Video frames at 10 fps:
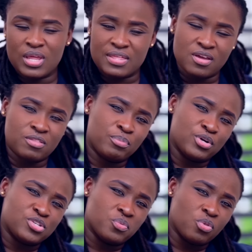like the other
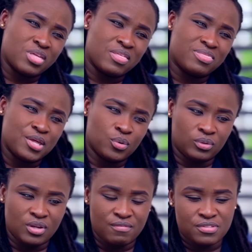person will think they
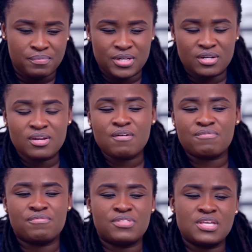don't love them
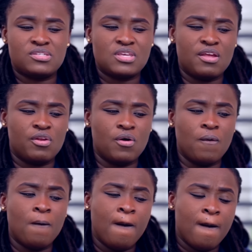enough if they say
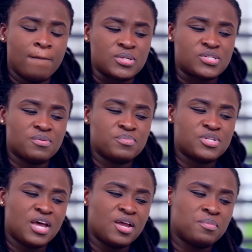no. But
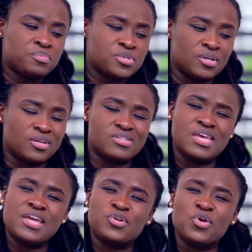sometimes
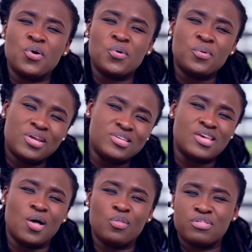saying no
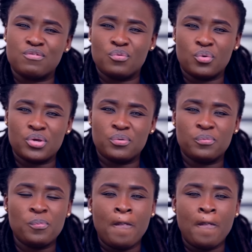is healthy for you.